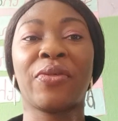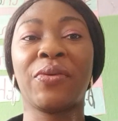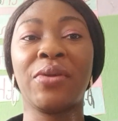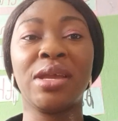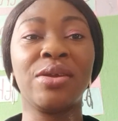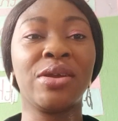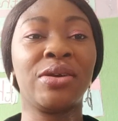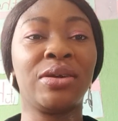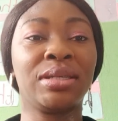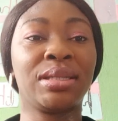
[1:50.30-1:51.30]
3
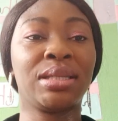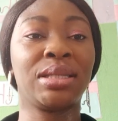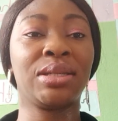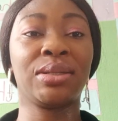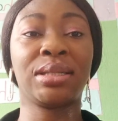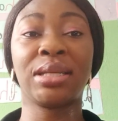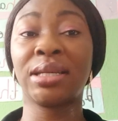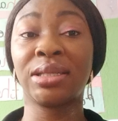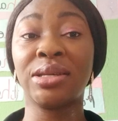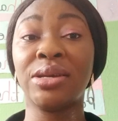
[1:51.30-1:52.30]
years to
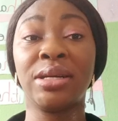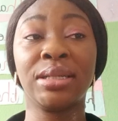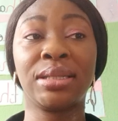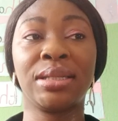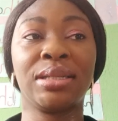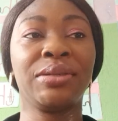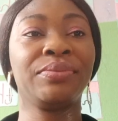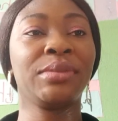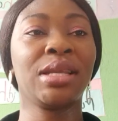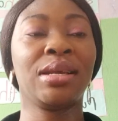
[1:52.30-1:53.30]
6 years,
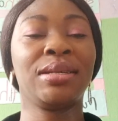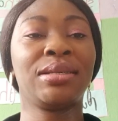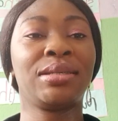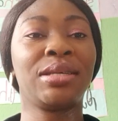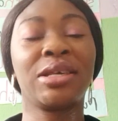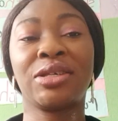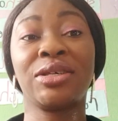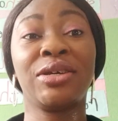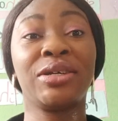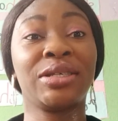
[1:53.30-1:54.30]
6
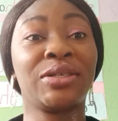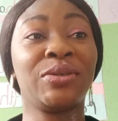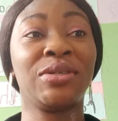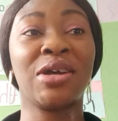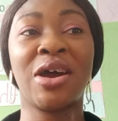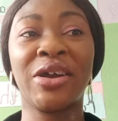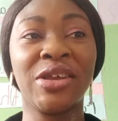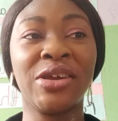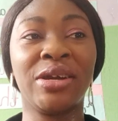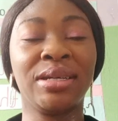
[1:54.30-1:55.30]
years to
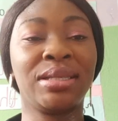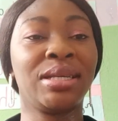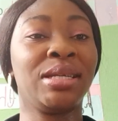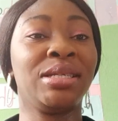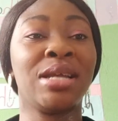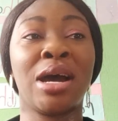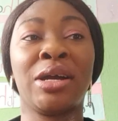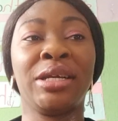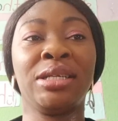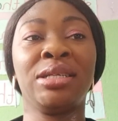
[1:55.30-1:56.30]
9 years, and
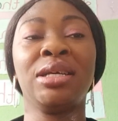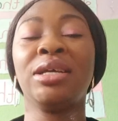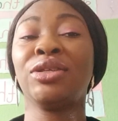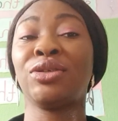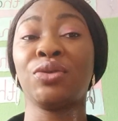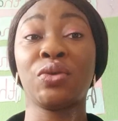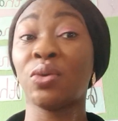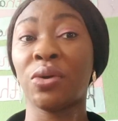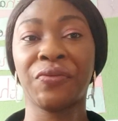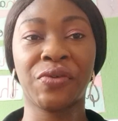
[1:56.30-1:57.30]
9 to
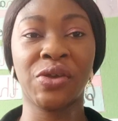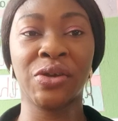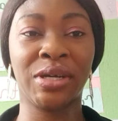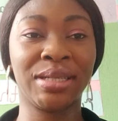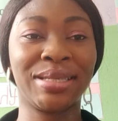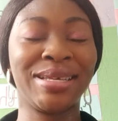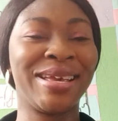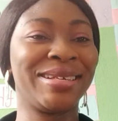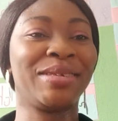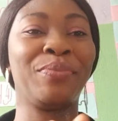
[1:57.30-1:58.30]
12 years.
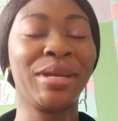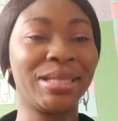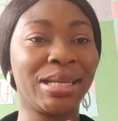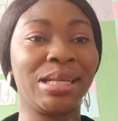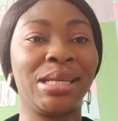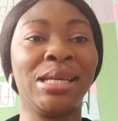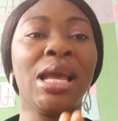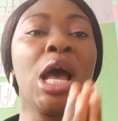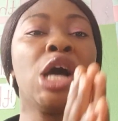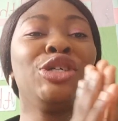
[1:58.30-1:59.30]
Yes, basically,
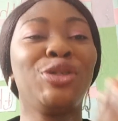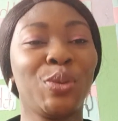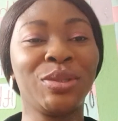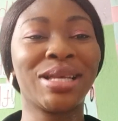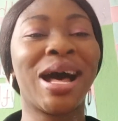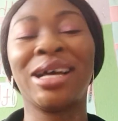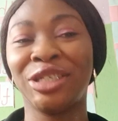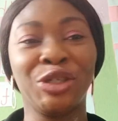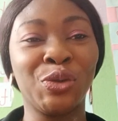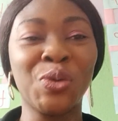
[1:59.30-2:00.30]
those are
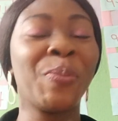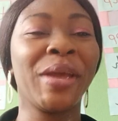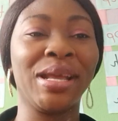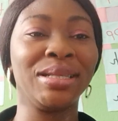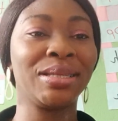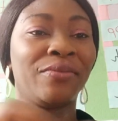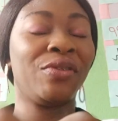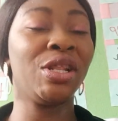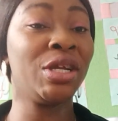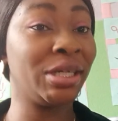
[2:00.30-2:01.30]
the groupings of
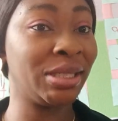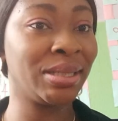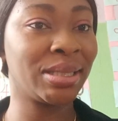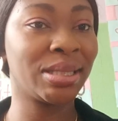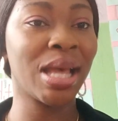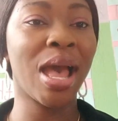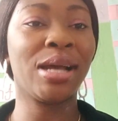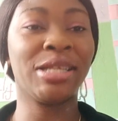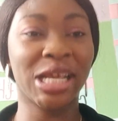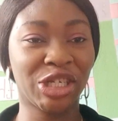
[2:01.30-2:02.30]
learners
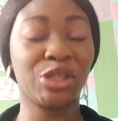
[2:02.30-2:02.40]
that